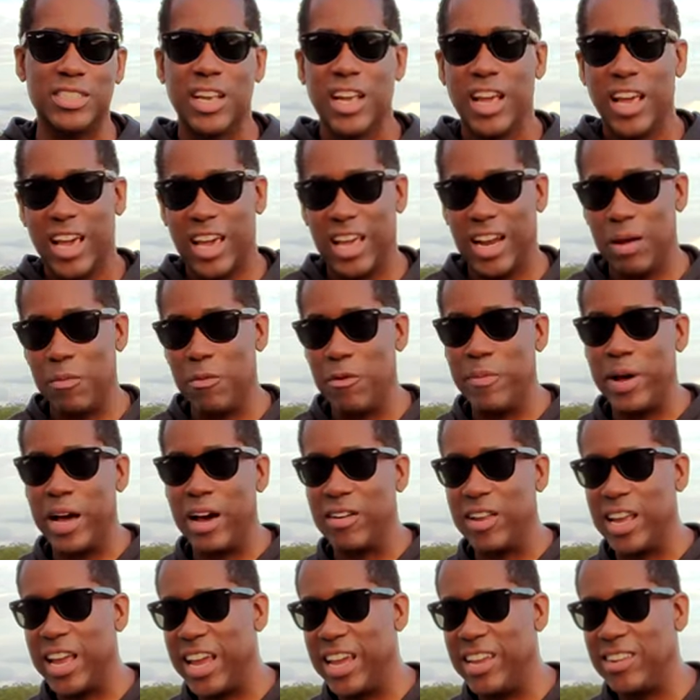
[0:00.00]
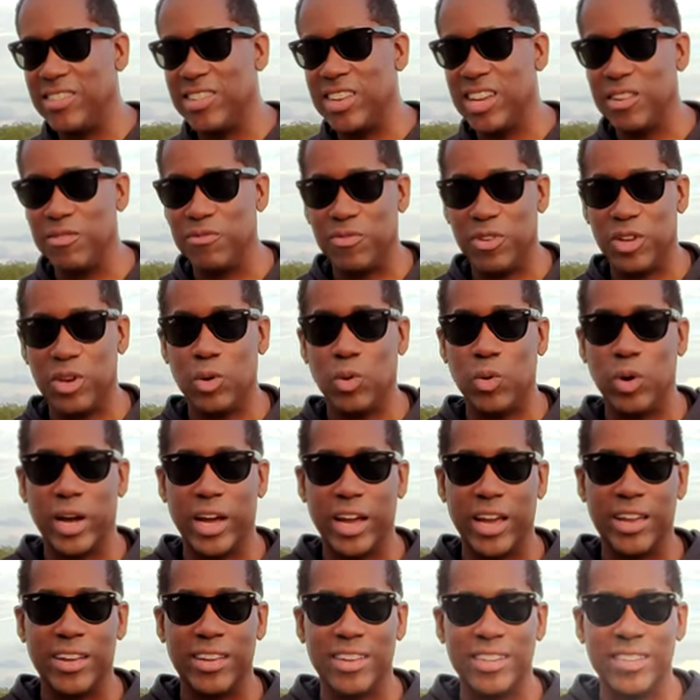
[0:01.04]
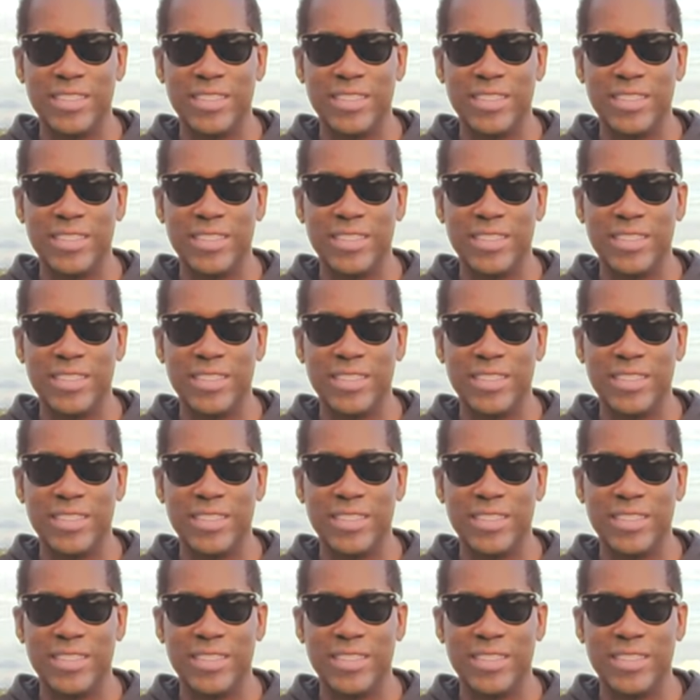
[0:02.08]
and I'm about 8, 10 feet away.